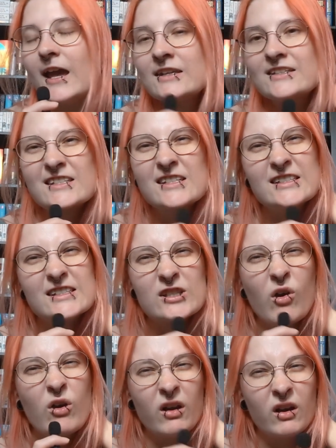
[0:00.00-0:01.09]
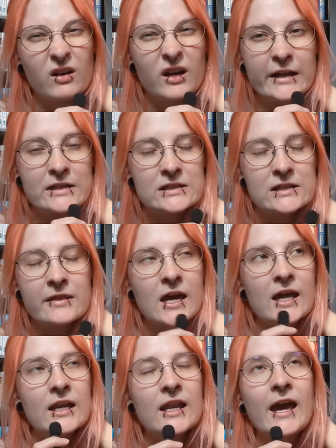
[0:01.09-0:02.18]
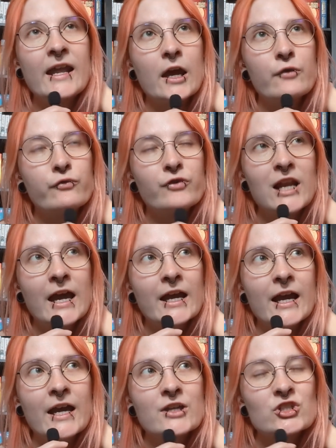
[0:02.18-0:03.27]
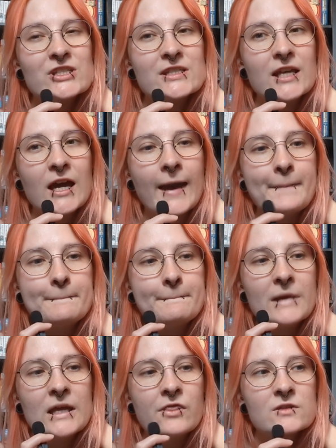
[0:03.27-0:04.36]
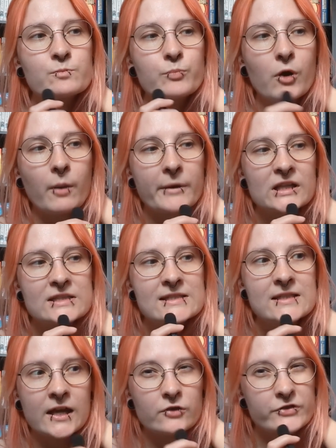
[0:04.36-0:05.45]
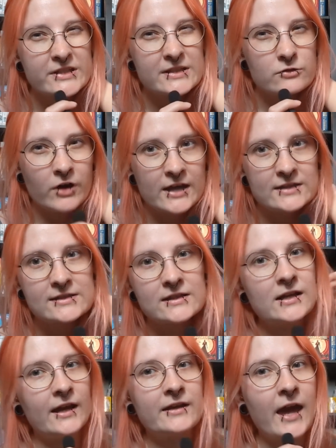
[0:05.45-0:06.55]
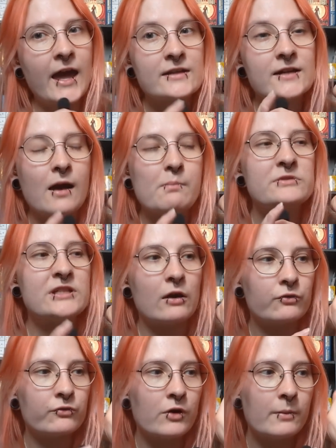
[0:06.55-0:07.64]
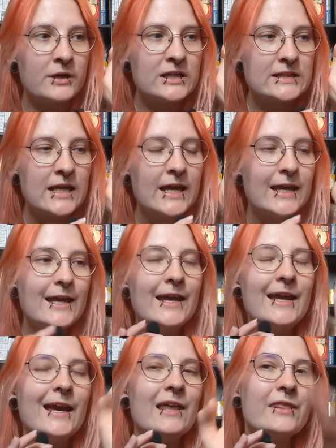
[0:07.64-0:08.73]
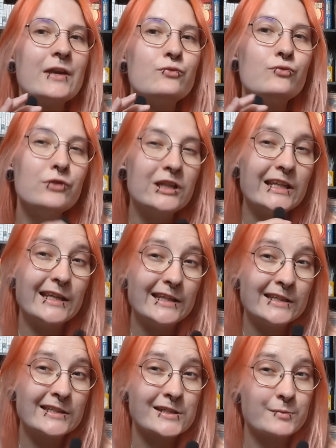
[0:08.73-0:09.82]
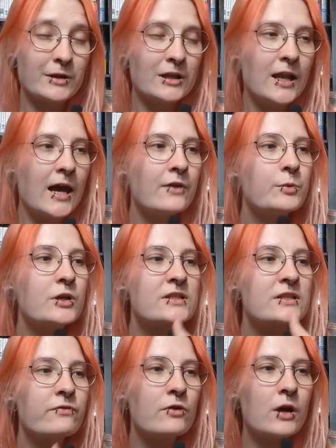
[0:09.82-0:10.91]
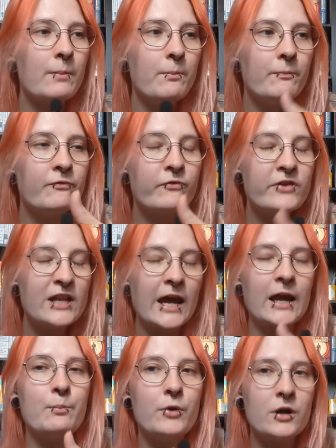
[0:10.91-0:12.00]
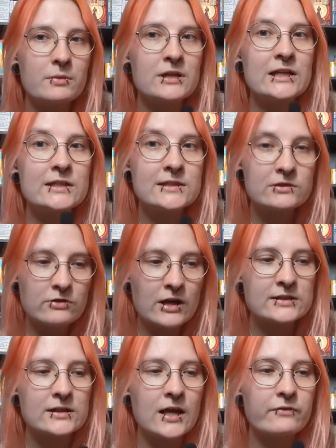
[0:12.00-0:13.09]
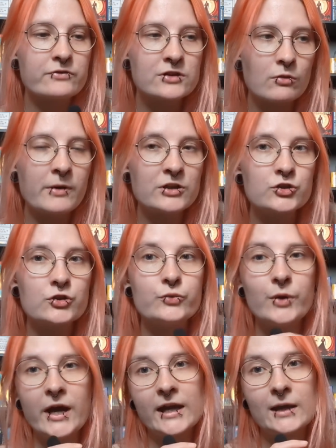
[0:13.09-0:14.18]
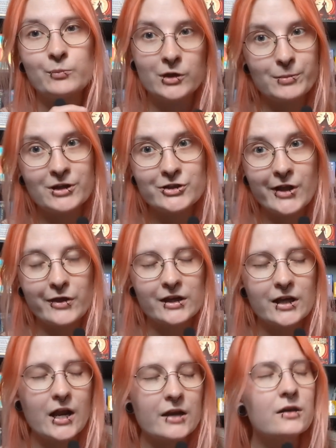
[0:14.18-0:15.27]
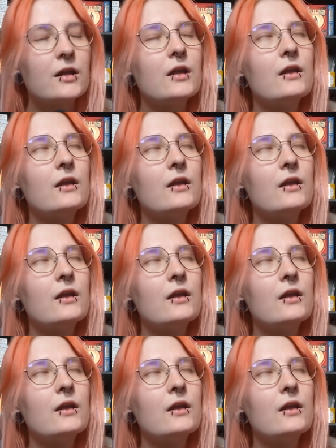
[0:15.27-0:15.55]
And it's still so long until then. And I feel like I'm in this permanent state of stress and I can't come down from it. And that really hinders me in life because even though I feel like I'm permanently stressed and I have so much to do, I get pretty much nothing done.